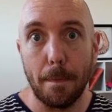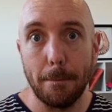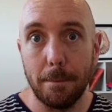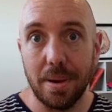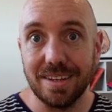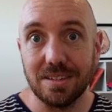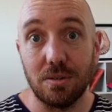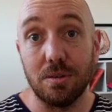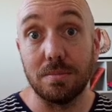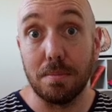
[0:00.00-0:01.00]
based
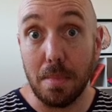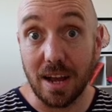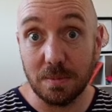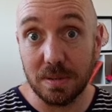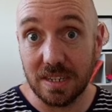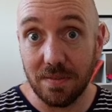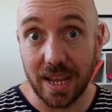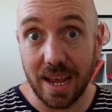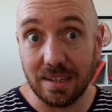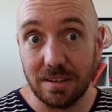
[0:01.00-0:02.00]
on my specific
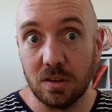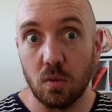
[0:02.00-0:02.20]
answers